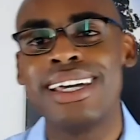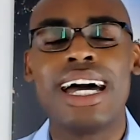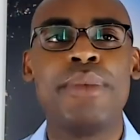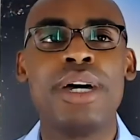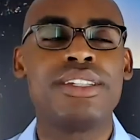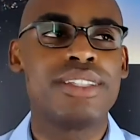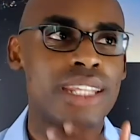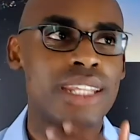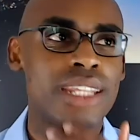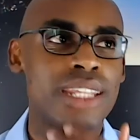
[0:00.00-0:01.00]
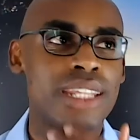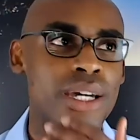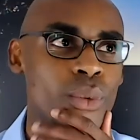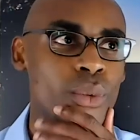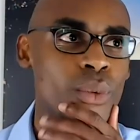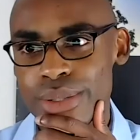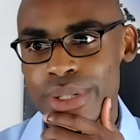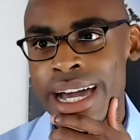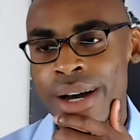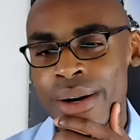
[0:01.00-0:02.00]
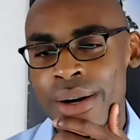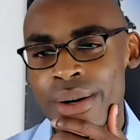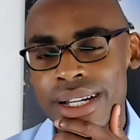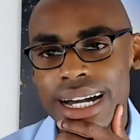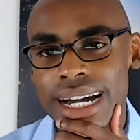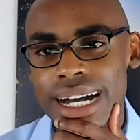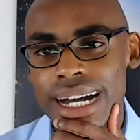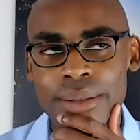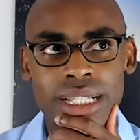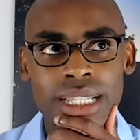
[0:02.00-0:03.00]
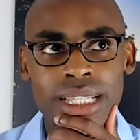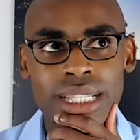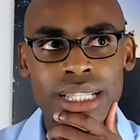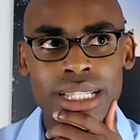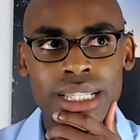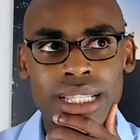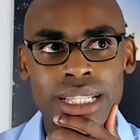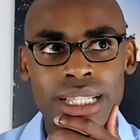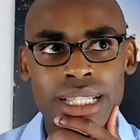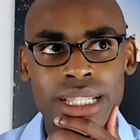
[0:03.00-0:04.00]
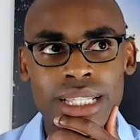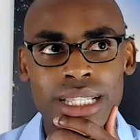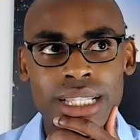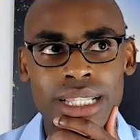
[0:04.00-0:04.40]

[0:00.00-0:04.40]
with their class, I mentioned that one of the things they do now a lot